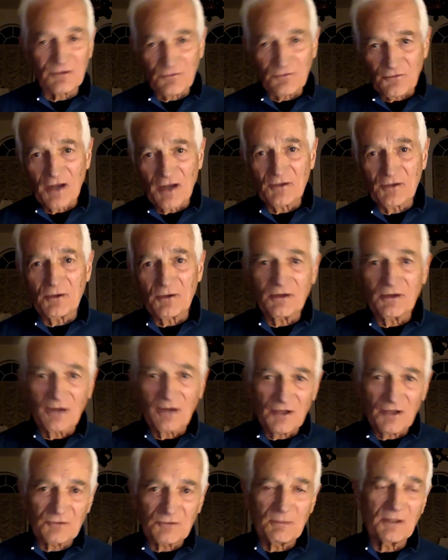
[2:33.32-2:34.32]
I was a father
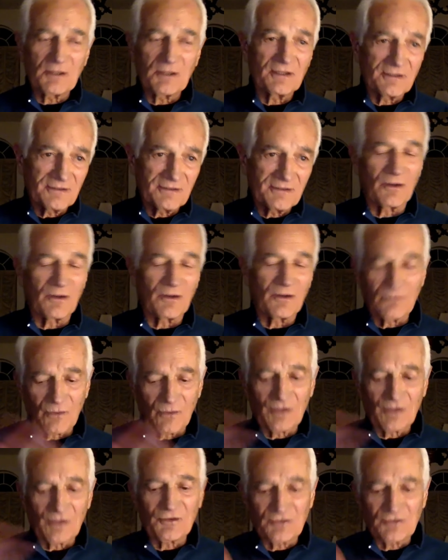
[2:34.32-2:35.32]
and a husband, and you
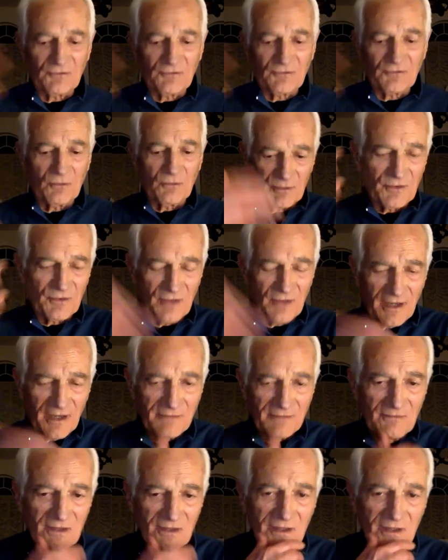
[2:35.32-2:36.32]
know all the stuff that went with
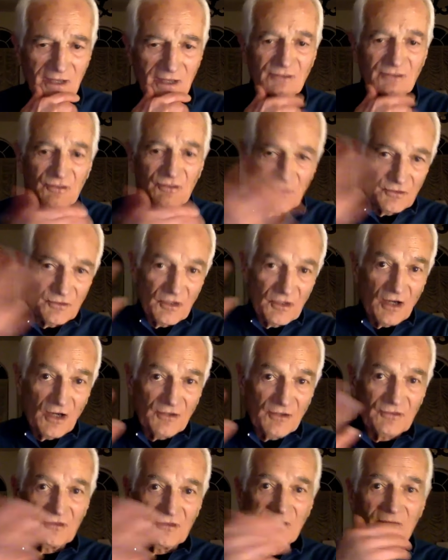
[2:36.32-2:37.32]
that, and still
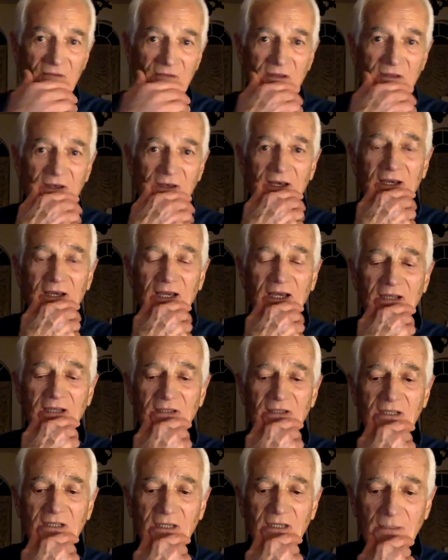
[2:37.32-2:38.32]
does.
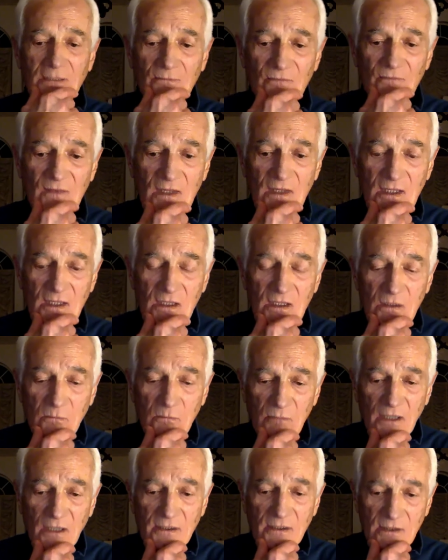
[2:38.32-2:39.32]
And um,
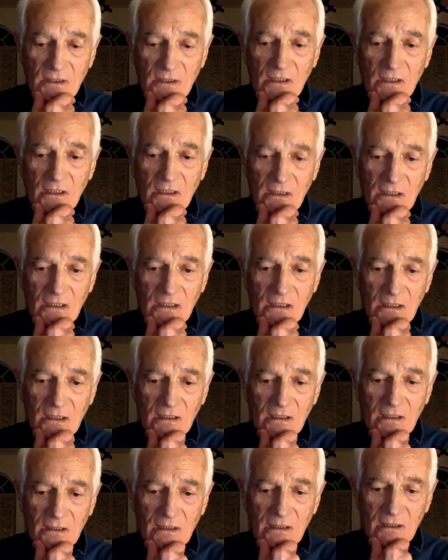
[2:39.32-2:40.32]
but
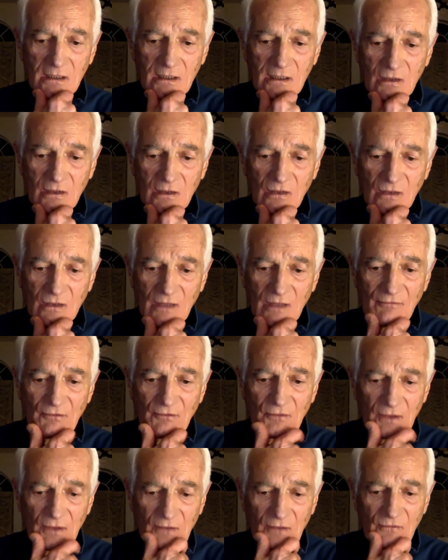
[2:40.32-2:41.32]
you know, the love of
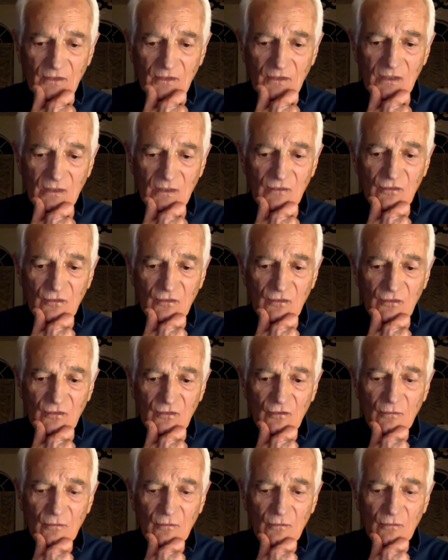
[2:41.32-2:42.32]
the, of the
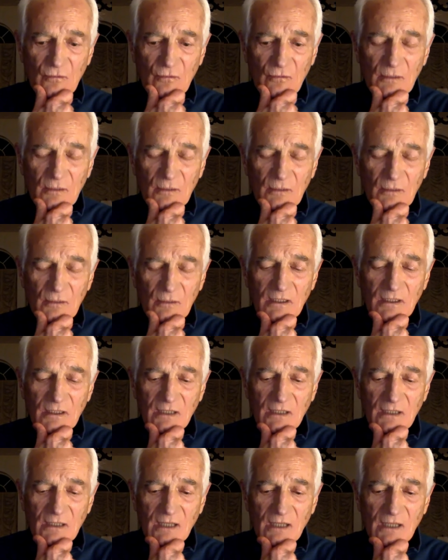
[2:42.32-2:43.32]
instrument,
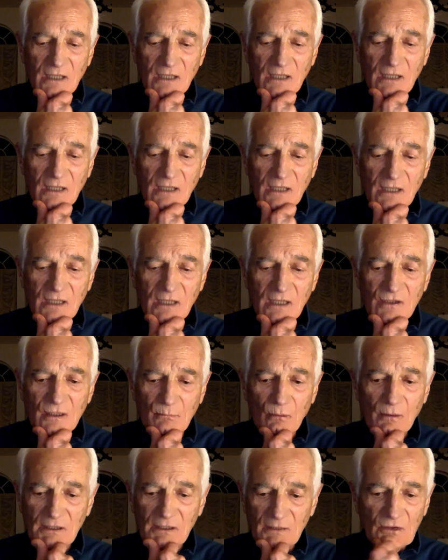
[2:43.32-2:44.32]
I think,
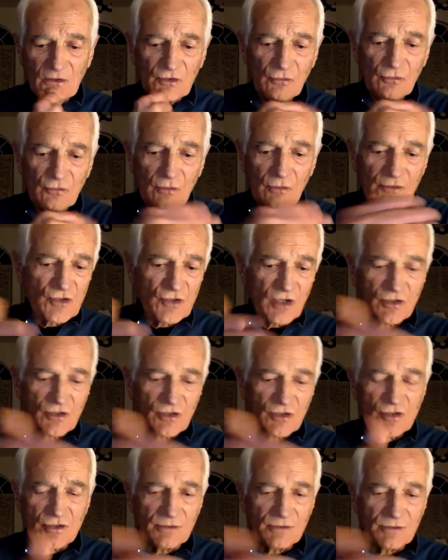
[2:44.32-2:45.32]
brought me to
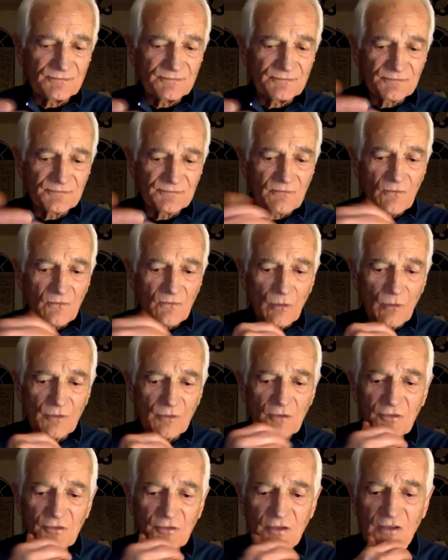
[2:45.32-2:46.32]
a junction
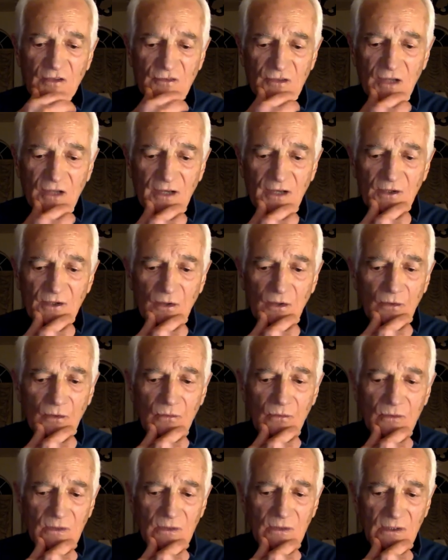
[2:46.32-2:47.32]
where there are things that
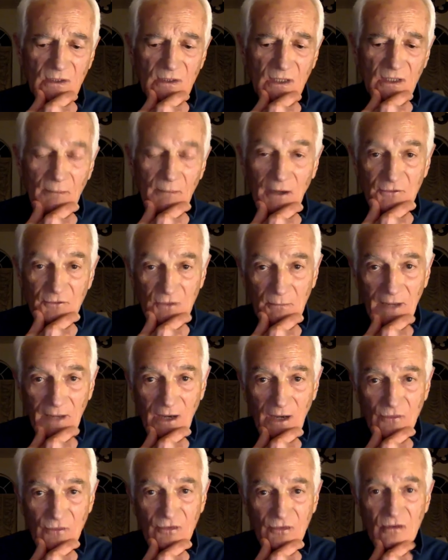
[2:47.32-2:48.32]
I know
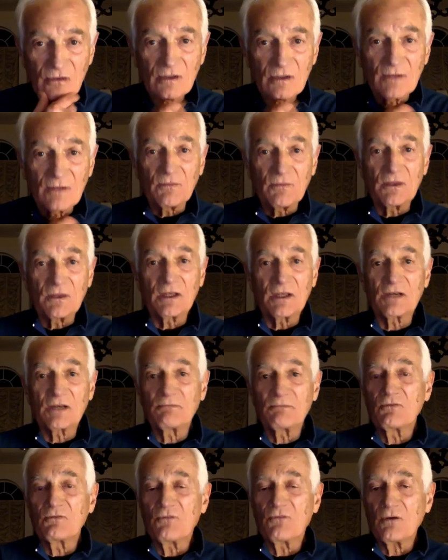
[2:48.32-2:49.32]
about the mouth
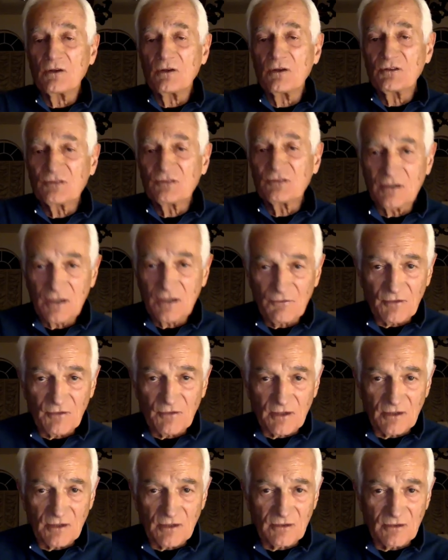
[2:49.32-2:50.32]
that have been very
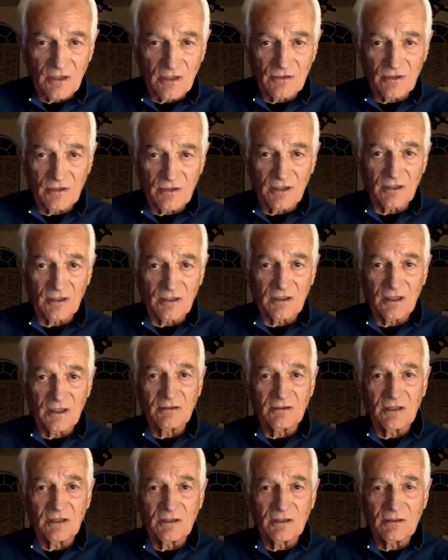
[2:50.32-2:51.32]
significant,
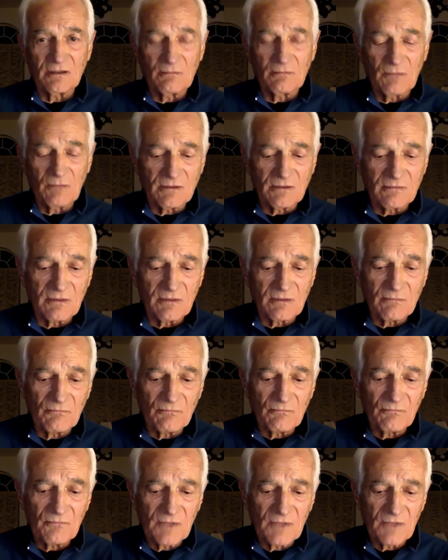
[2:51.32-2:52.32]
I think, and,
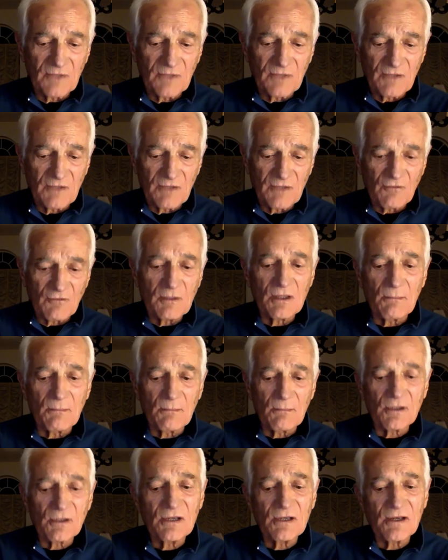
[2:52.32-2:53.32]
and, and
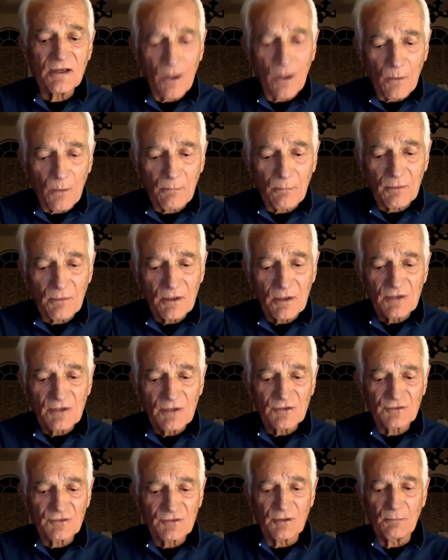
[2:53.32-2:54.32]
giving me the ability
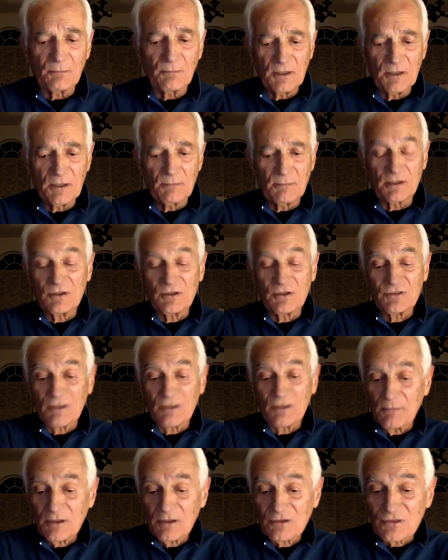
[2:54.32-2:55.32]
to help some
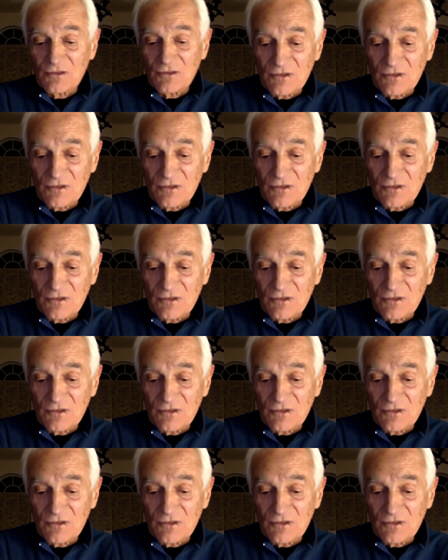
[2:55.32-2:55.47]
people.